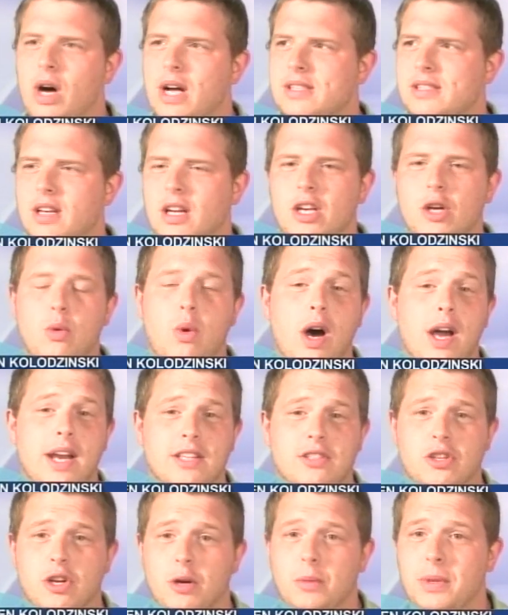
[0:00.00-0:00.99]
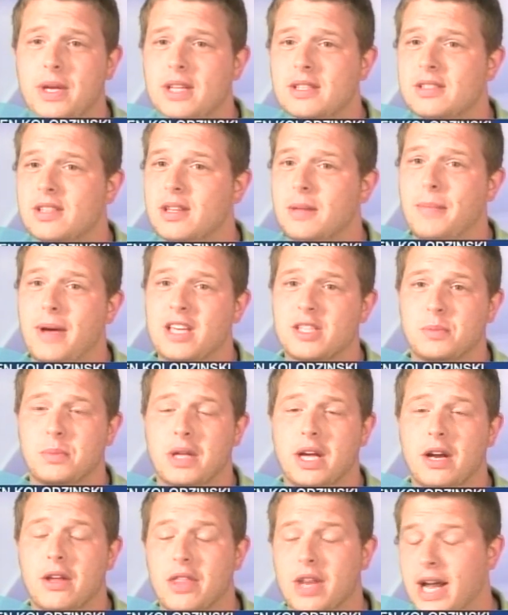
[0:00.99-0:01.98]
Well, I tell you what, he turned me into the best
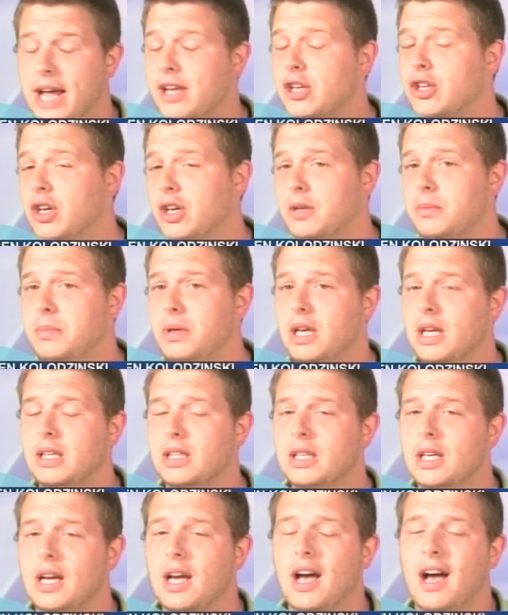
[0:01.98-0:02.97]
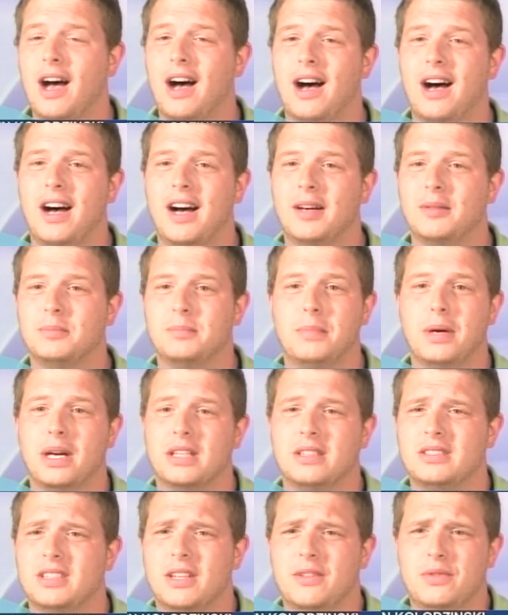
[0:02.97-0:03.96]
player that I could be.
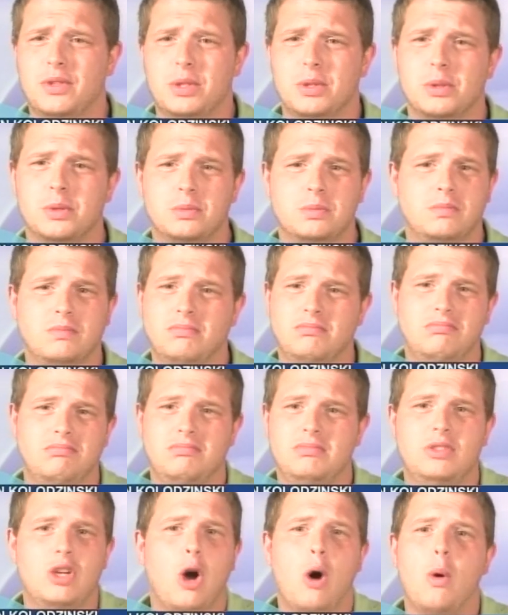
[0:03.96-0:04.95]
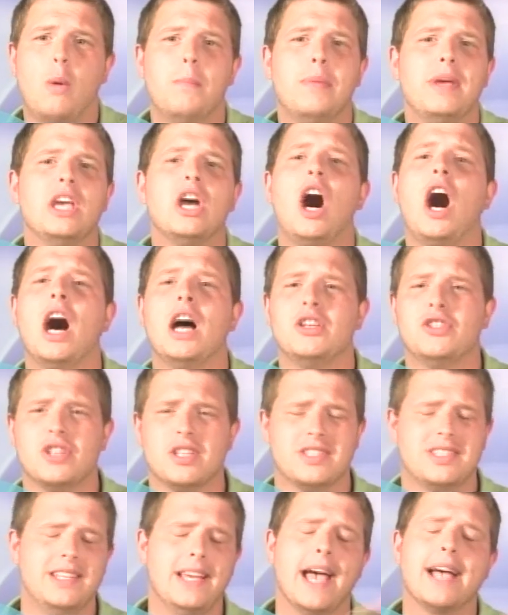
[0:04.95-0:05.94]
But if you go beyond
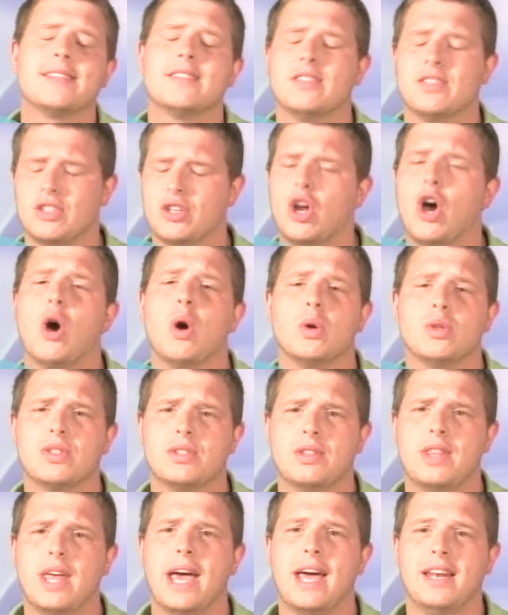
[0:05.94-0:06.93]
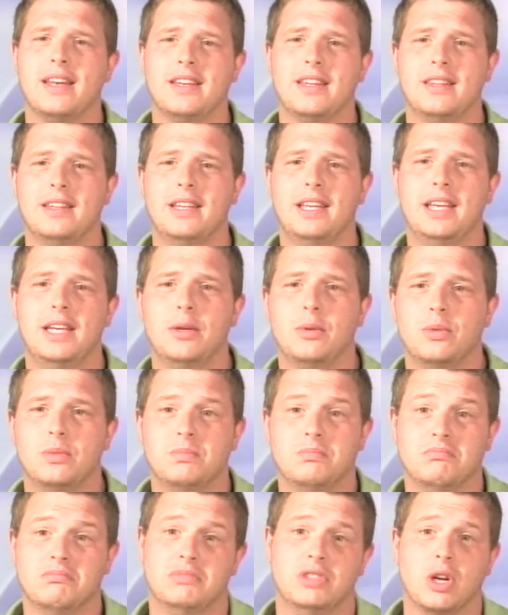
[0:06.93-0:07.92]
just the X's and O's that he,
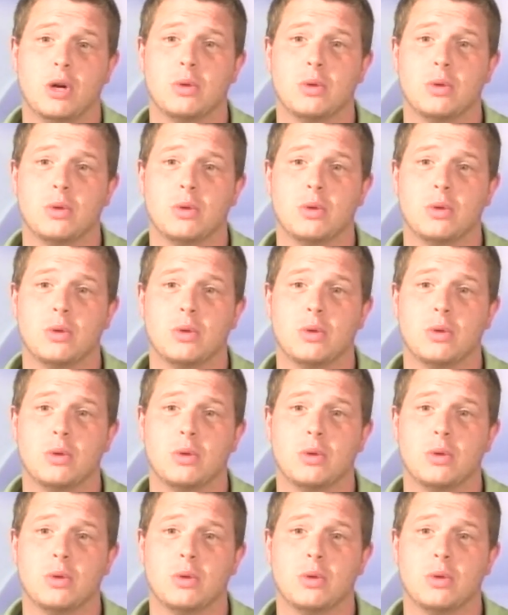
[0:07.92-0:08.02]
